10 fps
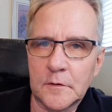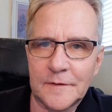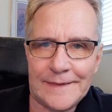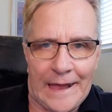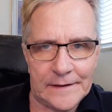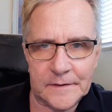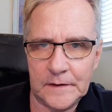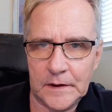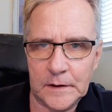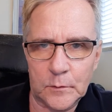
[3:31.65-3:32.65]

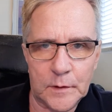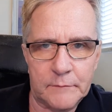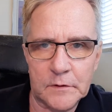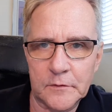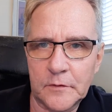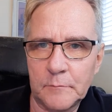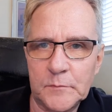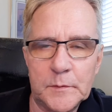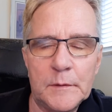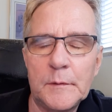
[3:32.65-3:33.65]
Asante or whatever his,
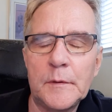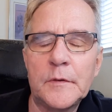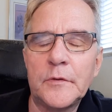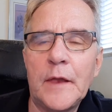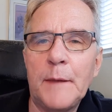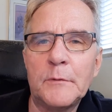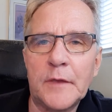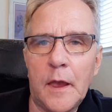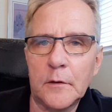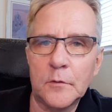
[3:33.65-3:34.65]
his name is,
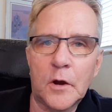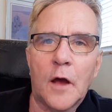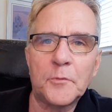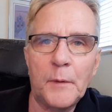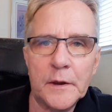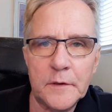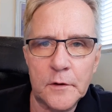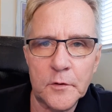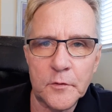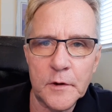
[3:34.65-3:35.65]
Cancun Cosmetic
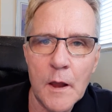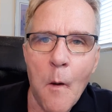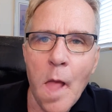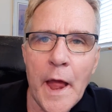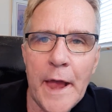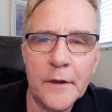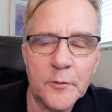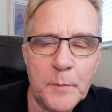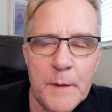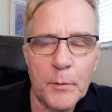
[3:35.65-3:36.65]
Dentistry, and
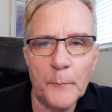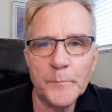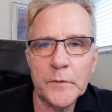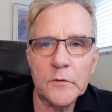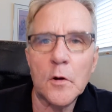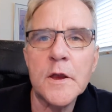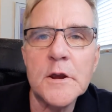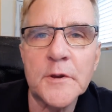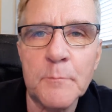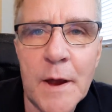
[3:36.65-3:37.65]
his people. So
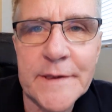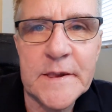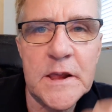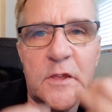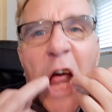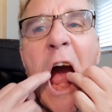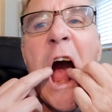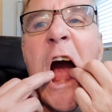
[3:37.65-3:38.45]
here's my teeth.